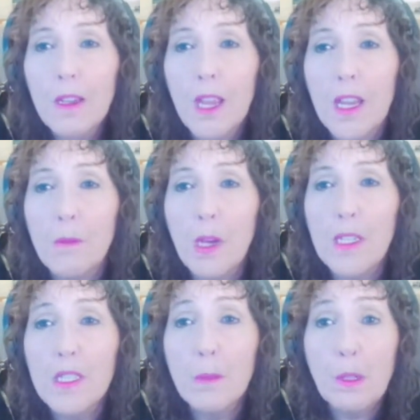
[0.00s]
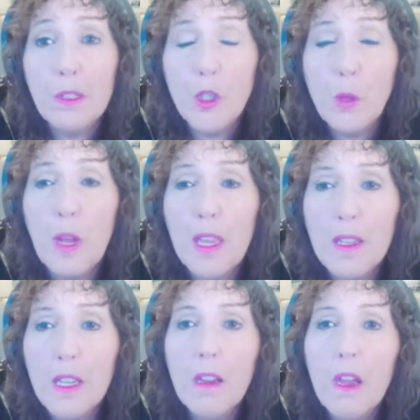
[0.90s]
and my
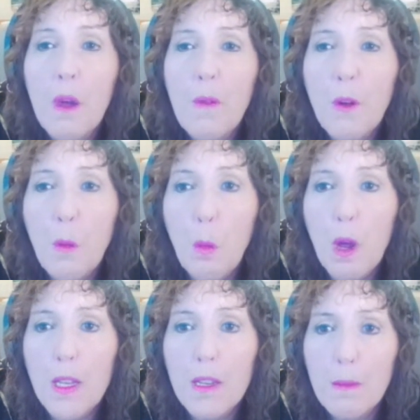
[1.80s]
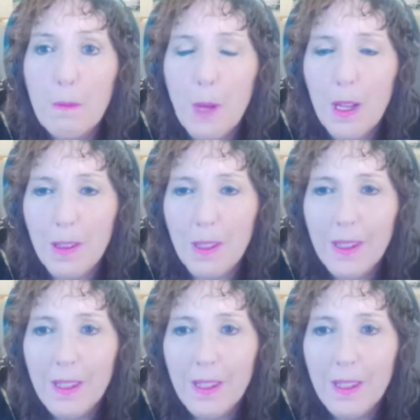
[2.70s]
spirituality for 1 month.